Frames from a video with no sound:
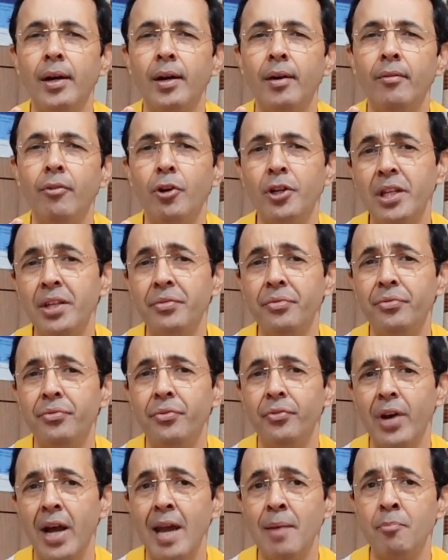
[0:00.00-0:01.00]
what
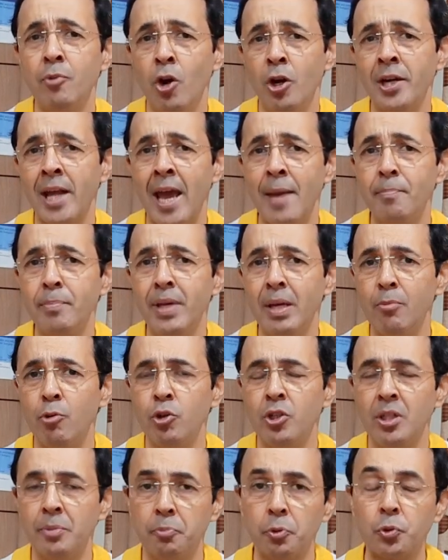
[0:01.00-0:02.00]
if I am not happy
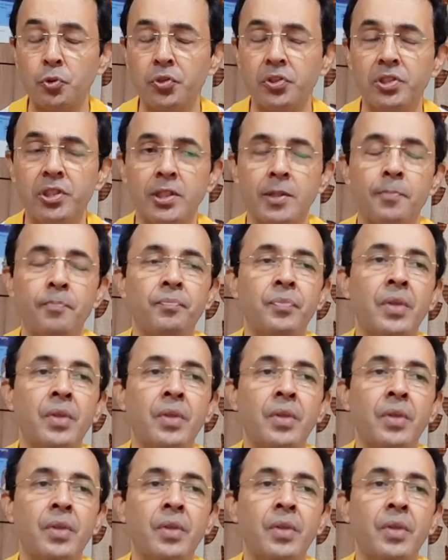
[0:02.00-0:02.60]
about the procedure?